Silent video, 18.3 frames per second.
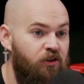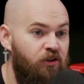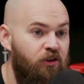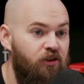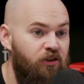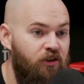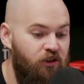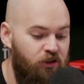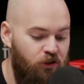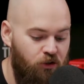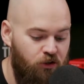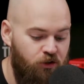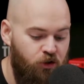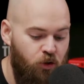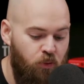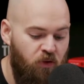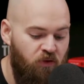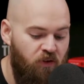Your
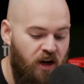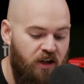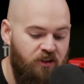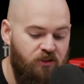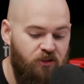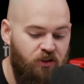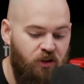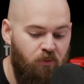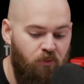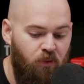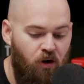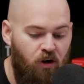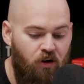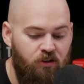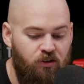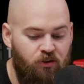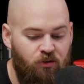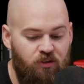supervisor and your
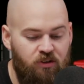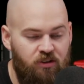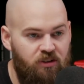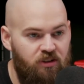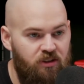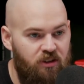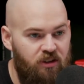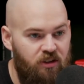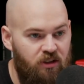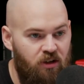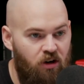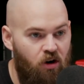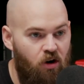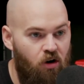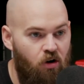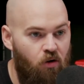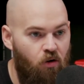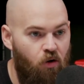boss or the
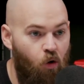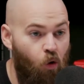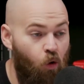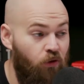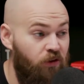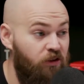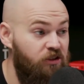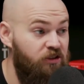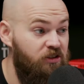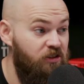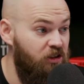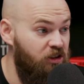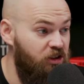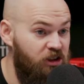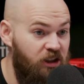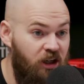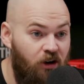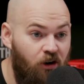CEO or the
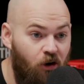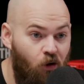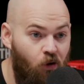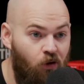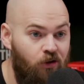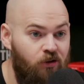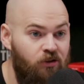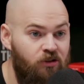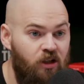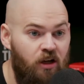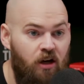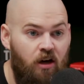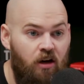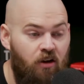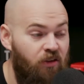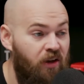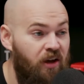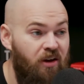shareholders,
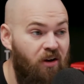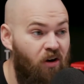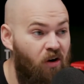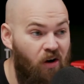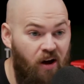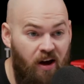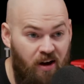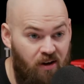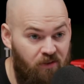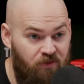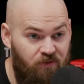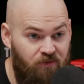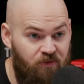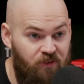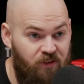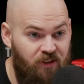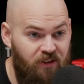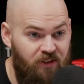they
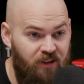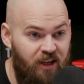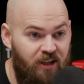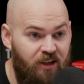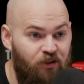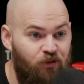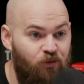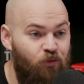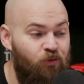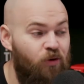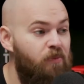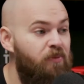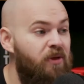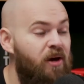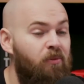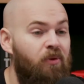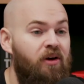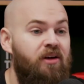can rip
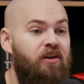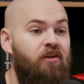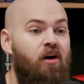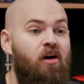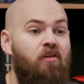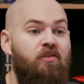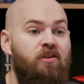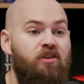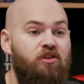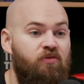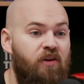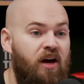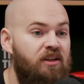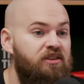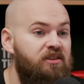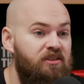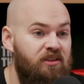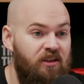that blanket off as
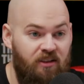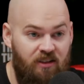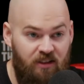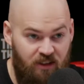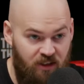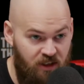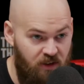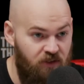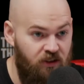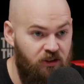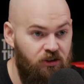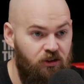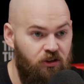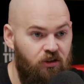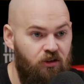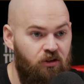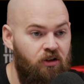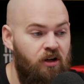fast as they can give it to
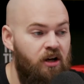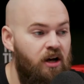you.